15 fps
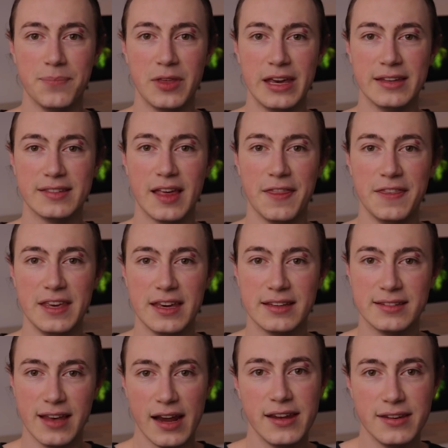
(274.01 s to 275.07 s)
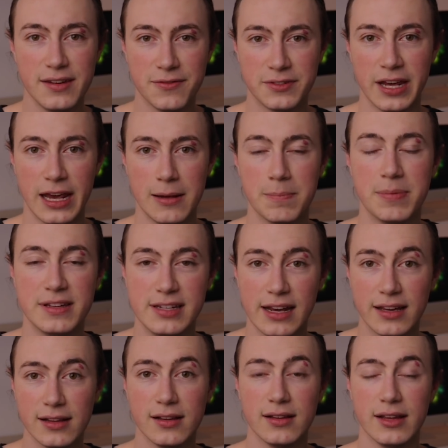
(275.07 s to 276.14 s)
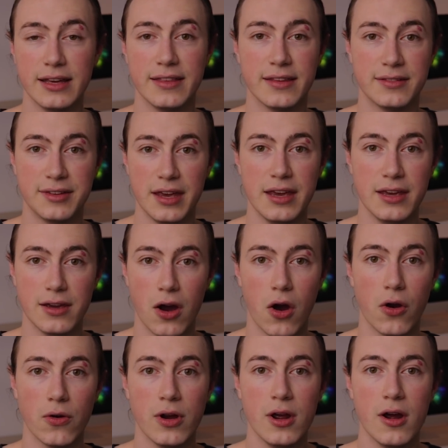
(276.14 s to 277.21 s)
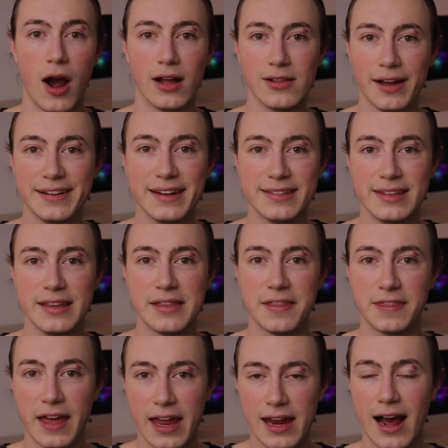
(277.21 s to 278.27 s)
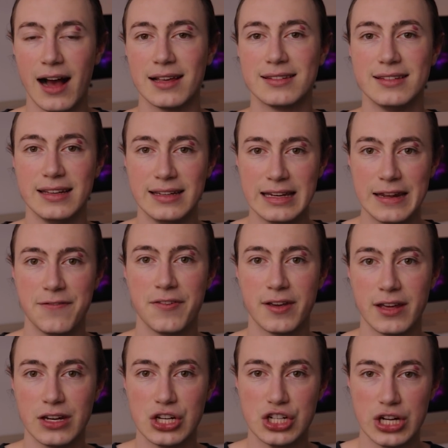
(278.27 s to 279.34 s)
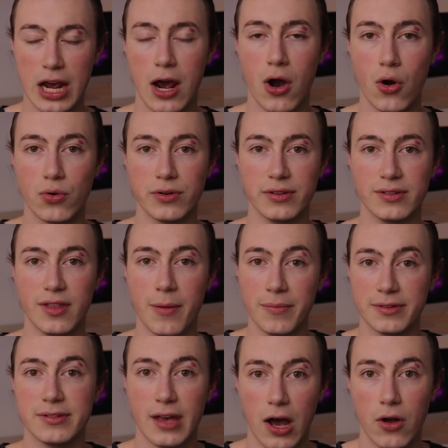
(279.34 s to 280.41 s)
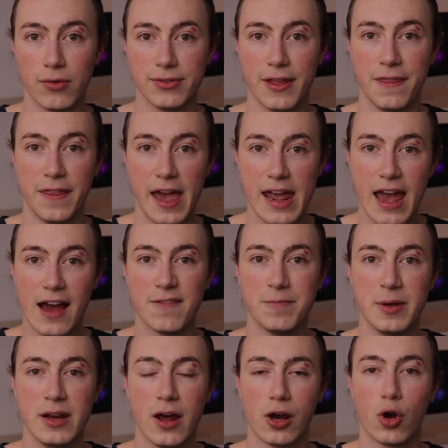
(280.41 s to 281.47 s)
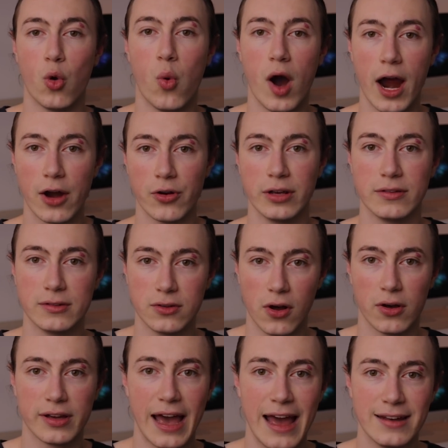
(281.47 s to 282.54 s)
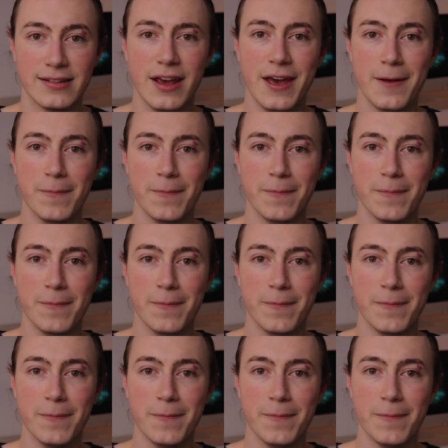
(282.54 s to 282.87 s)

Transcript: is that the executive team, particularly the CEO, I like to see that they are significant shareholders themselves, that they have been acquiring stock. And